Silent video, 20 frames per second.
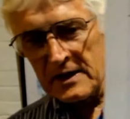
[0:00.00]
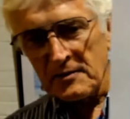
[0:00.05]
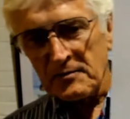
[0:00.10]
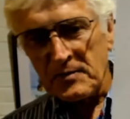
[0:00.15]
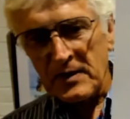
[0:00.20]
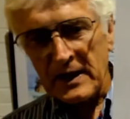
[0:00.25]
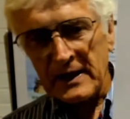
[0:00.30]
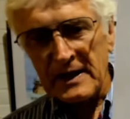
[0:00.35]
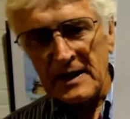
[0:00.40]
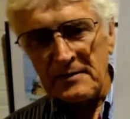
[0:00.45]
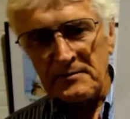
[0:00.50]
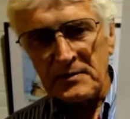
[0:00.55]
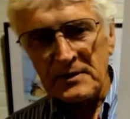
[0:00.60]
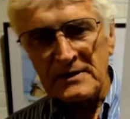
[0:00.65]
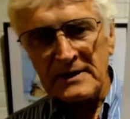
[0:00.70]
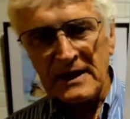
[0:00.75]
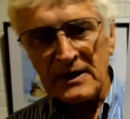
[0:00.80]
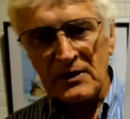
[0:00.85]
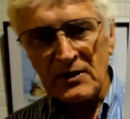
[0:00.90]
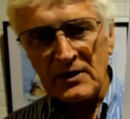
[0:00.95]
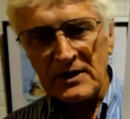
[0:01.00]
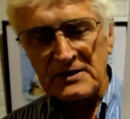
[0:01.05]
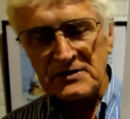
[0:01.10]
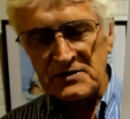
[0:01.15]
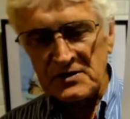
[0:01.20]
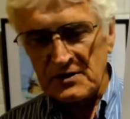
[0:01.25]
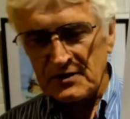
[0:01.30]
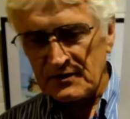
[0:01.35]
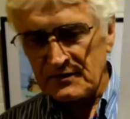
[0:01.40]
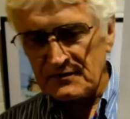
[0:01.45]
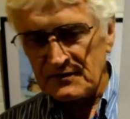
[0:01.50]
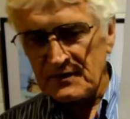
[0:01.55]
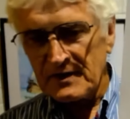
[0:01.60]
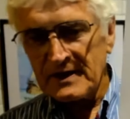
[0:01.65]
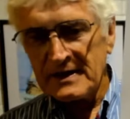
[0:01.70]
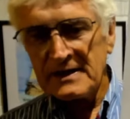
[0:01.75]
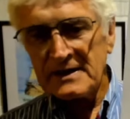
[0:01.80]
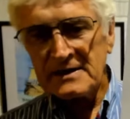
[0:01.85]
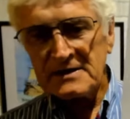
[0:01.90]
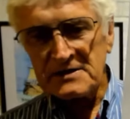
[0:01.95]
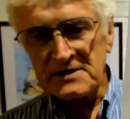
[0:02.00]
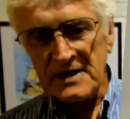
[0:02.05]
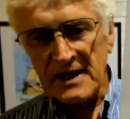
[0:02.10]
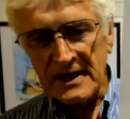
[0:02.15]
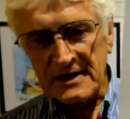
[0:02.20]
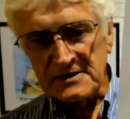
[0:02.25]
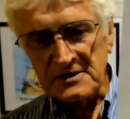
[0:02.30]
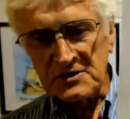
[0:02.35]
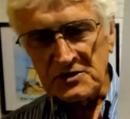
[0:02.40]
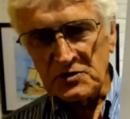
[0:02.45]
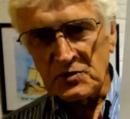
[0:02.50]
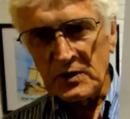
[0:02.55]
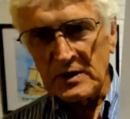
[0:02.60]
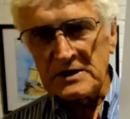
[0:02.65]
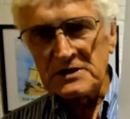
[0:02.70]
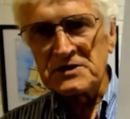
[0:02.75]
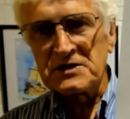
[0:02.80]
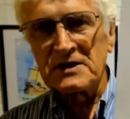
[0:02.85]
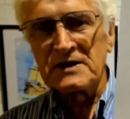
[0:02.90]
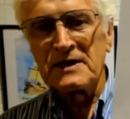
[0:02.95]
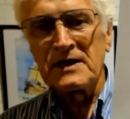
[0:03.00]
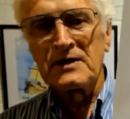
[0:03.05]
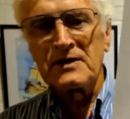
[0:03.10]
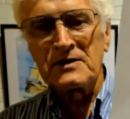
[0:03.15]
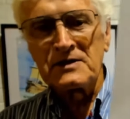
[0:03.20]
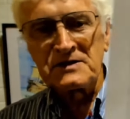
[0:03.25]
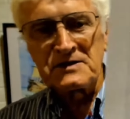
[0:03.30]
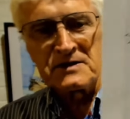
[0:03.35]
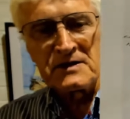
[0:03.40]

a pen up and then I sort of start to twitch and then I